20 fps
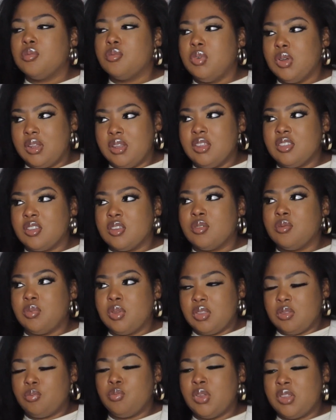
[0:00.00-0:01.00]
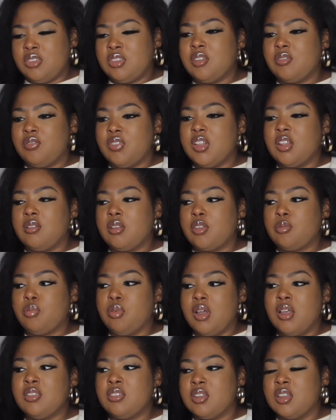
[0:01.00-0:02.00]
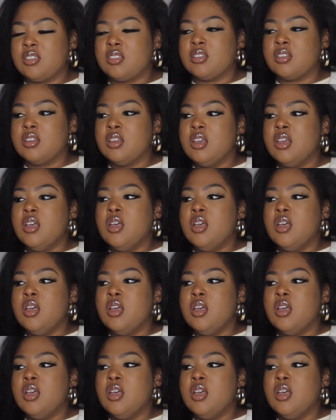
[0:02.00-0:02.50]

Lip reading: What is it? What's that feeling? Let's process it.